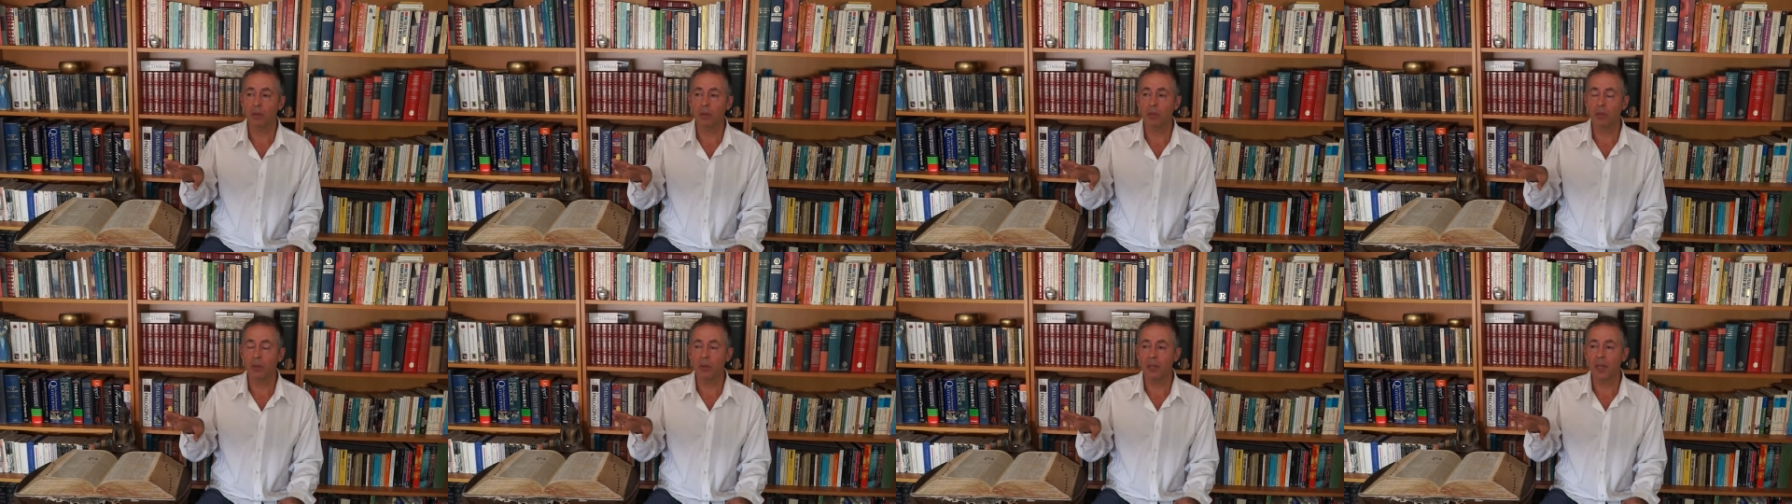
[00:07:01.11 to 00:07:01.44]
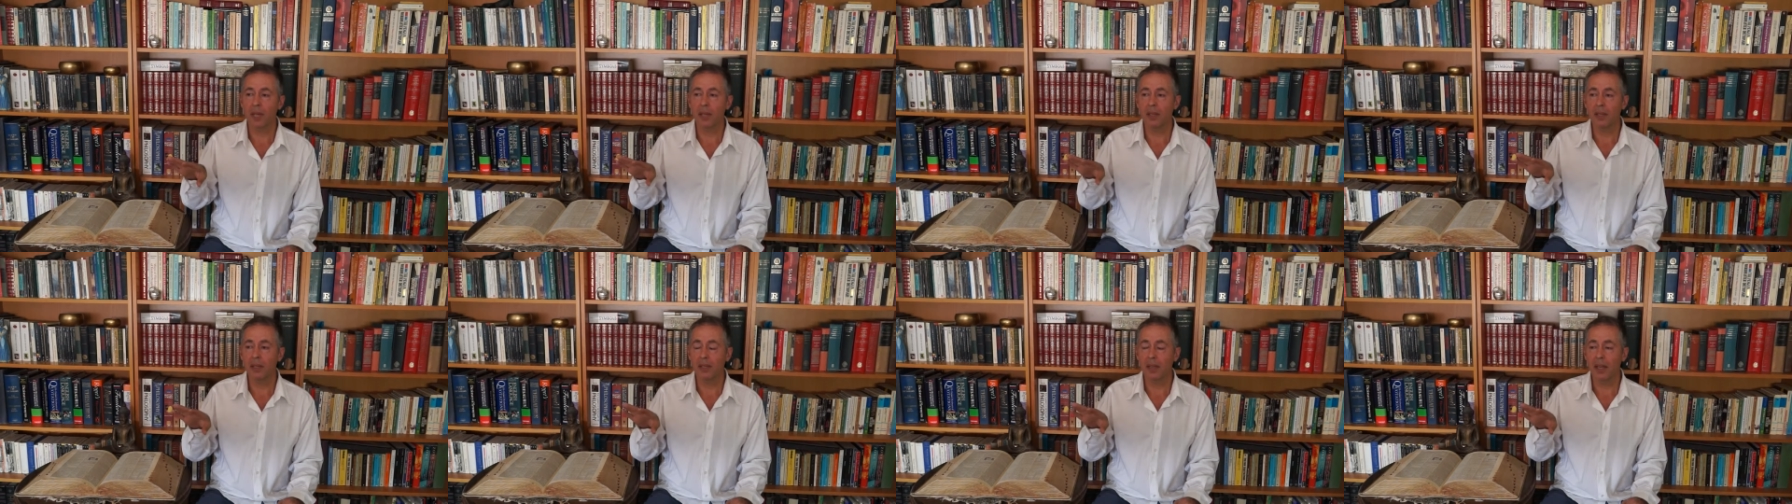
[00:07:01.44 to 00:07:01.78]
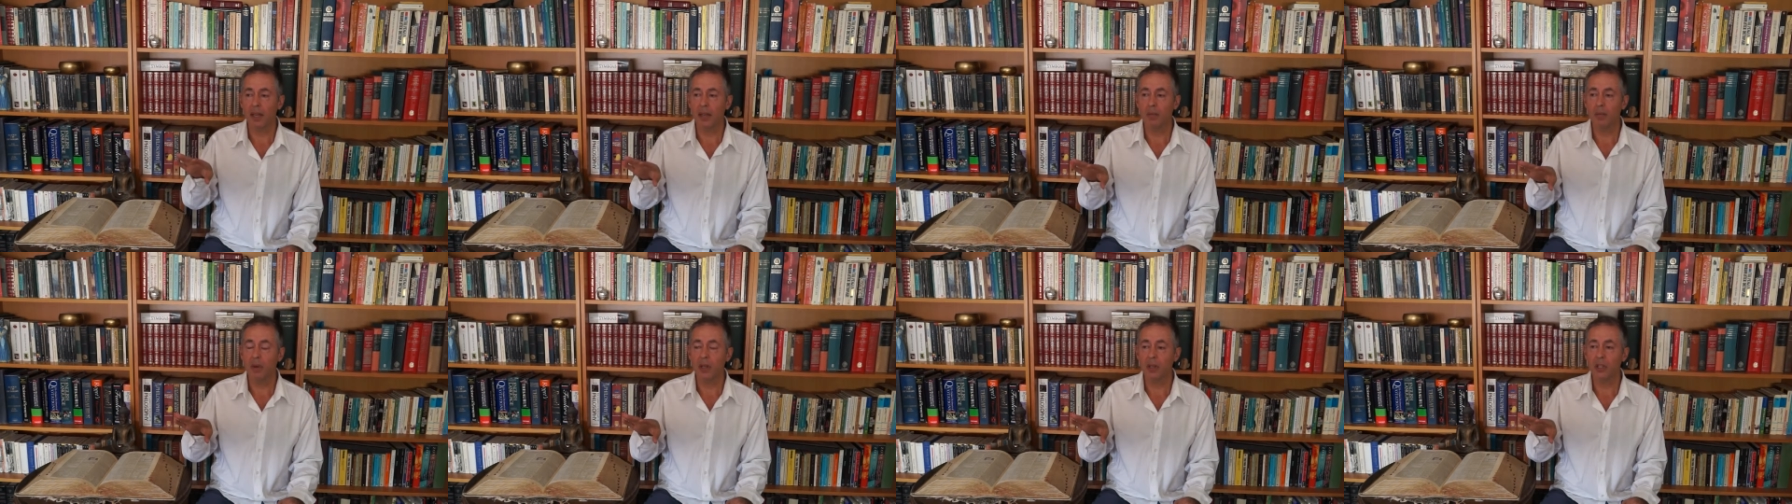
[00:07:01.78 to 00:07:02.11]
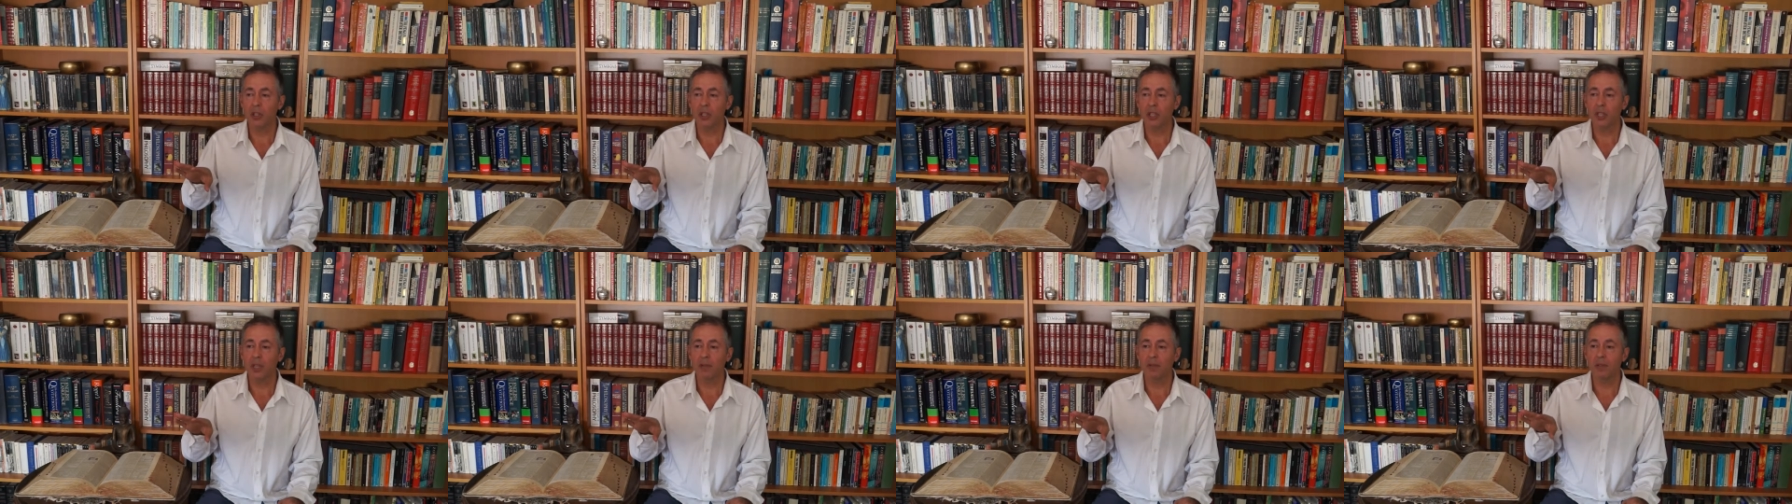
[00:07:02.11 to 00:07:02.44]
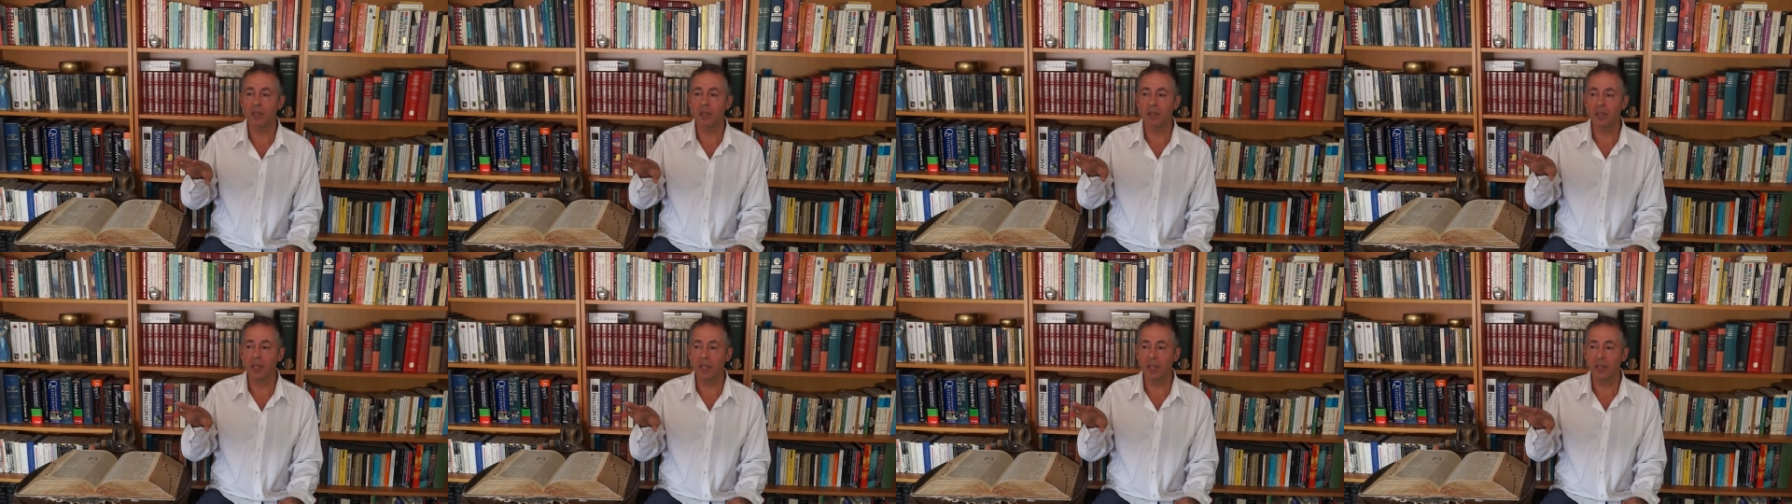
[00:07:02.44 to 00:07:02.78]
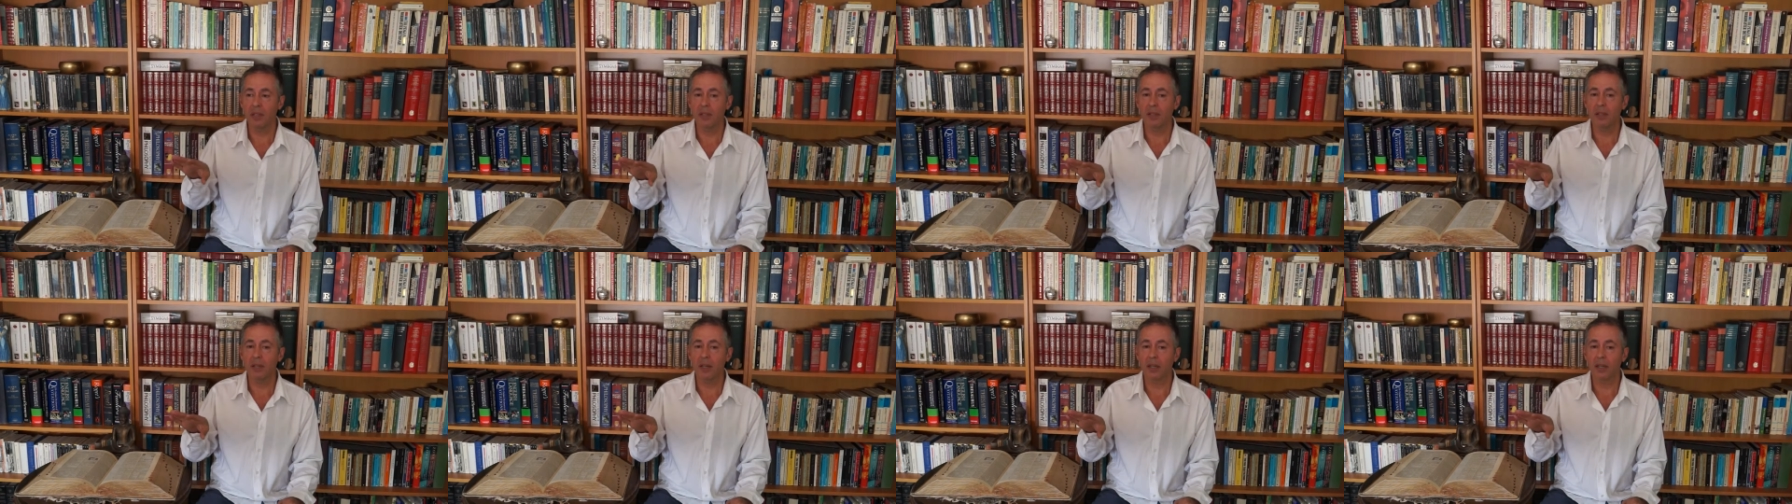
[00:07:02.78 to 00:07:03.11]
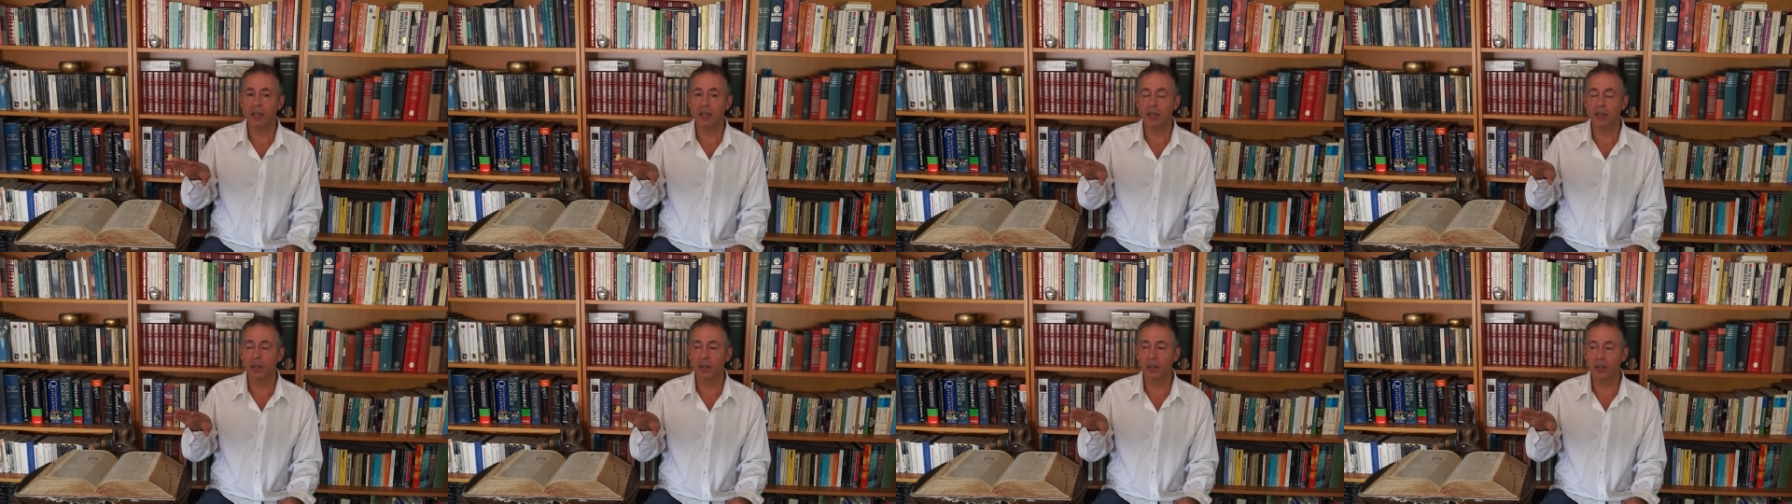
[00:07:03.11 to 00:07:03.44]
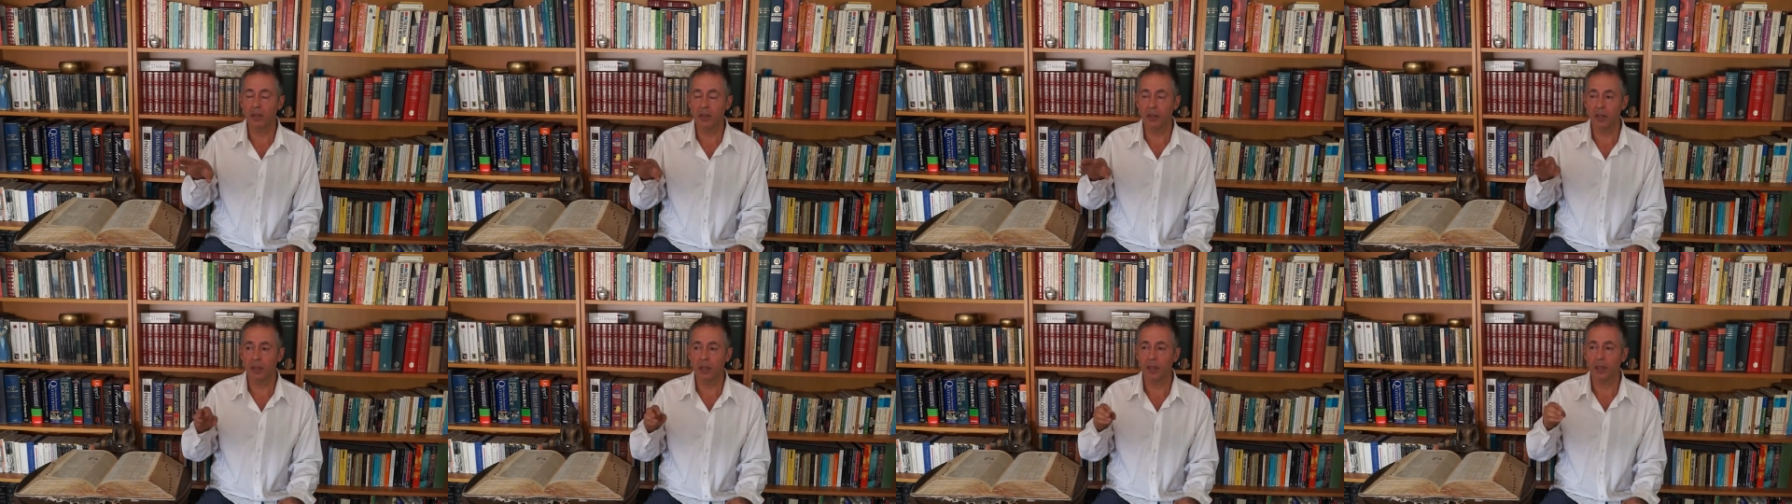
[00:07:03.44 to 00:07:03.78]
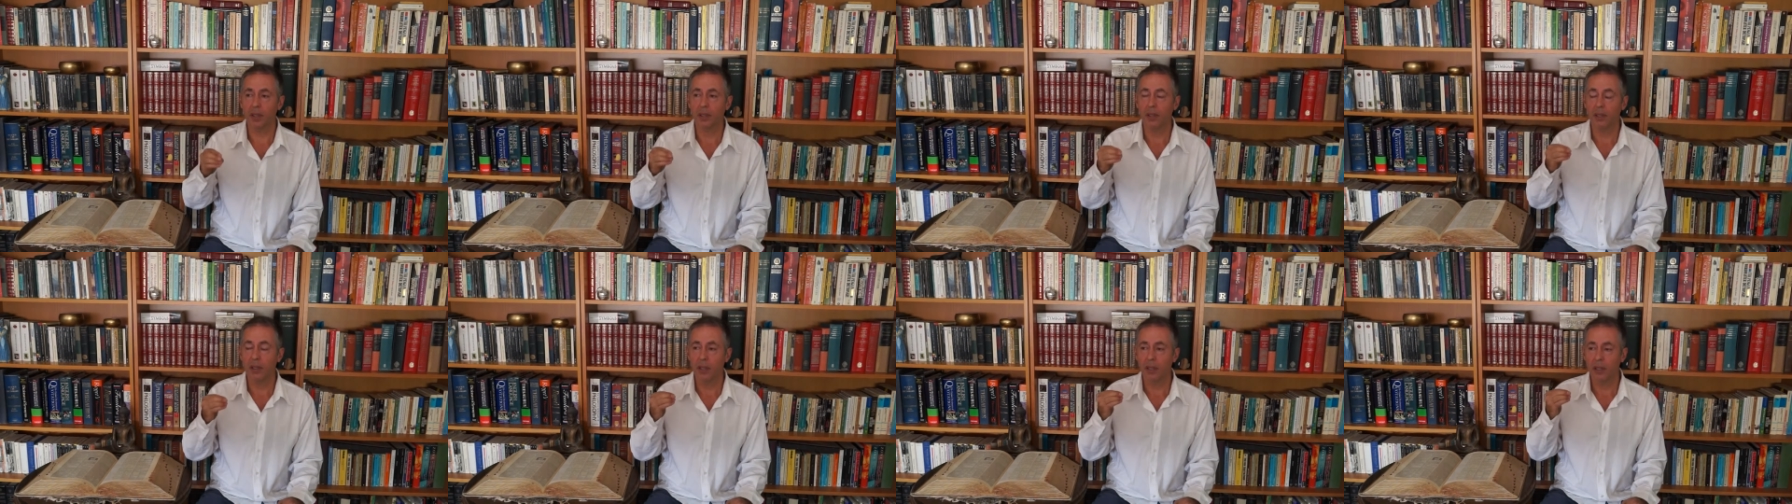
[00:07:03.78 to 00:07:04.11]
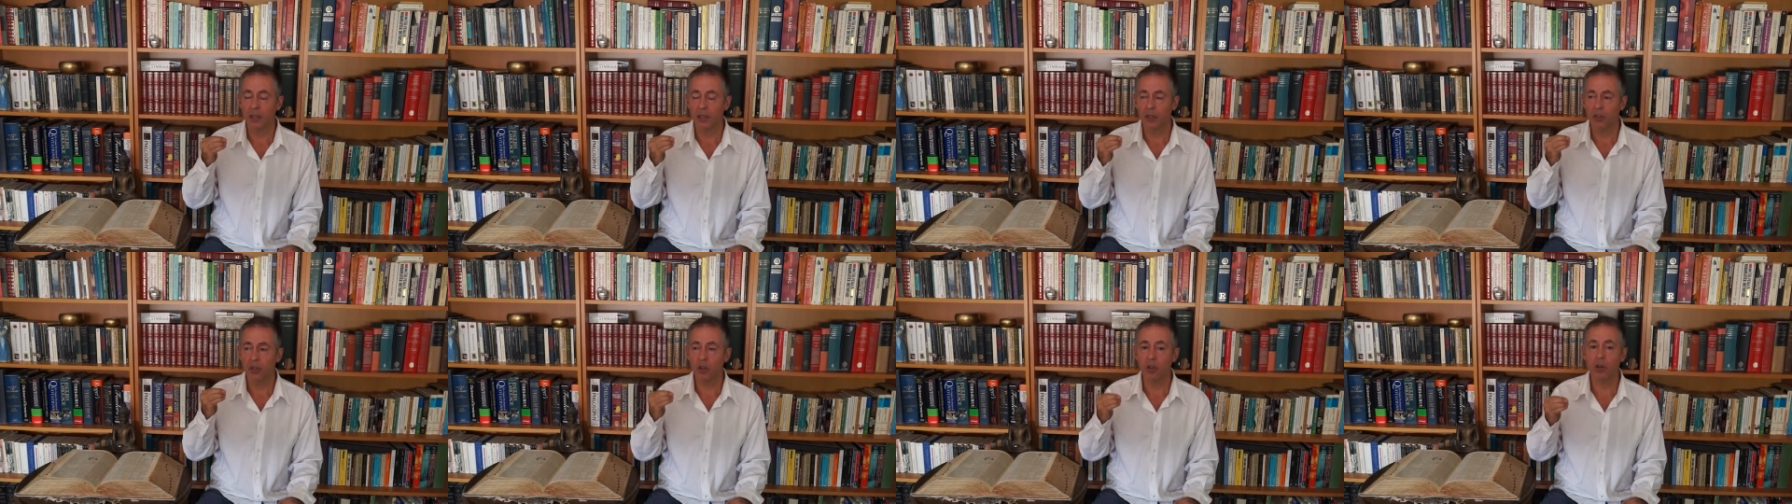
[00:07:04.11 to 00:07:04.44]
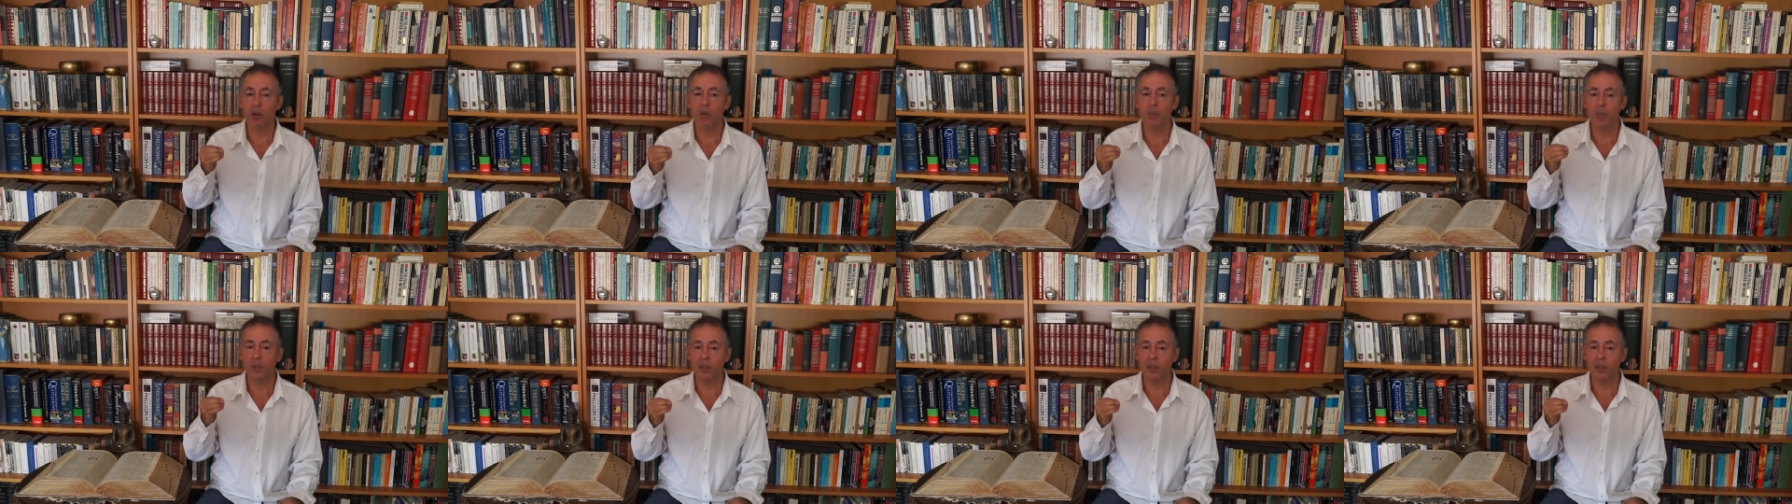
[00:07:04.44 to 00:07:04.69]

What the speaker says: So again, this etymology gives us insight into the term